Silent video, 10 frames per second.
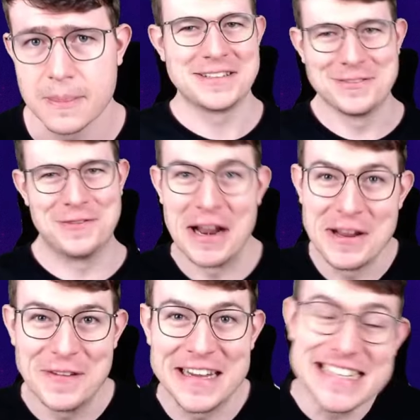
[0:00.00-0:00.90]
The funny
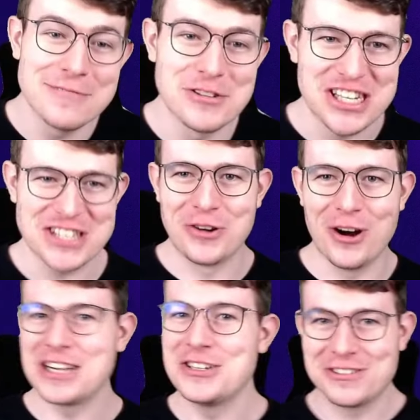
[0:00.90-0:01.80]
thing is, I was just
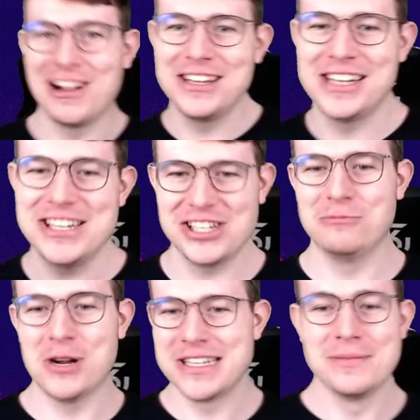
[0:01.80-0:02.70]
talking to Call Legend on
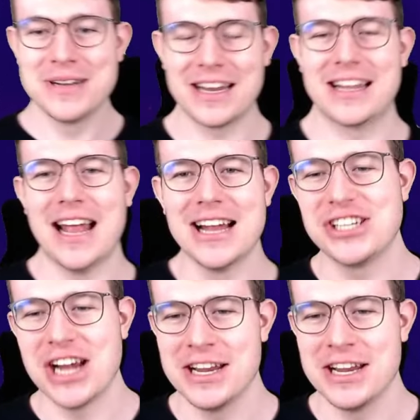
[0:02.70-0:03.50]
WhatsApp in the client chat,